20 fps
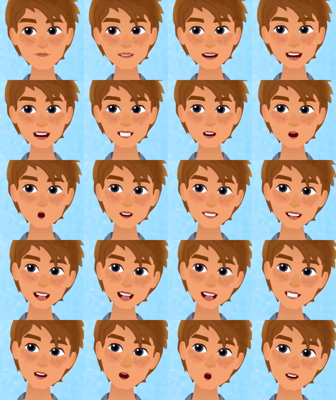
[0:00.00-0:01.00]
He wanted me
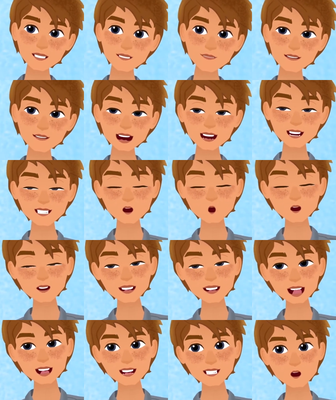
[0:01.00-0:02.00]
to tell them all our
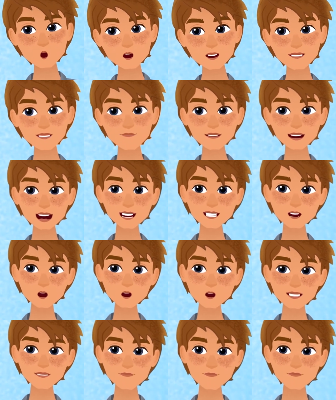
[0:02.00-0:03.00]
military
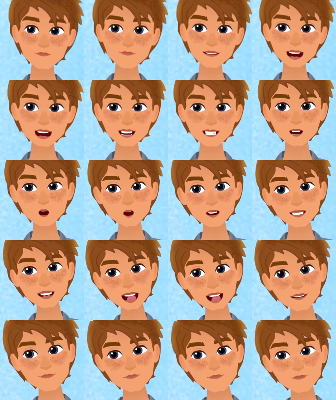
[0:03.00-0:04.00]
secrets,
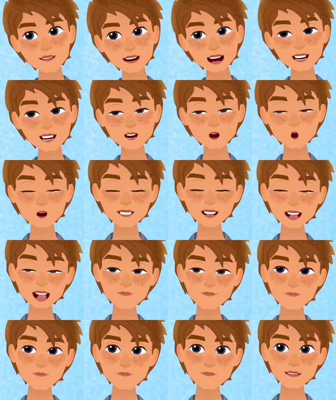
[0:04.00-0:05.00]
weapons, plans,
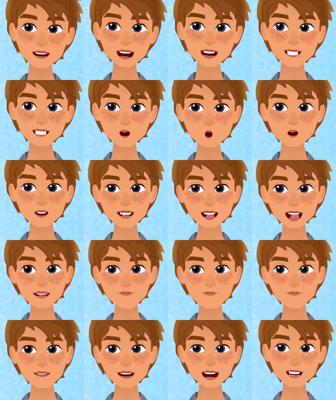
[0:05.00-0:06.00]
base,
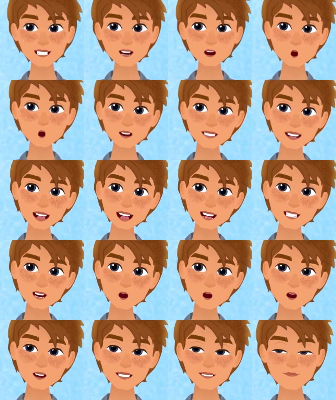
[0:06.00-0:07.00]
and camp
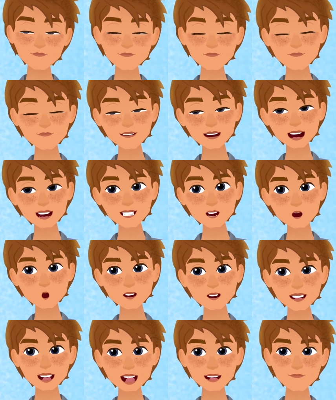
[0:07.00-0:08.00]
locations,
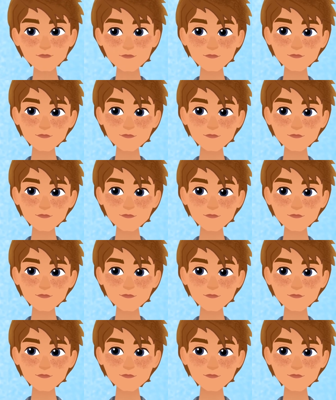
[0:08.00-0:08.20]
everything.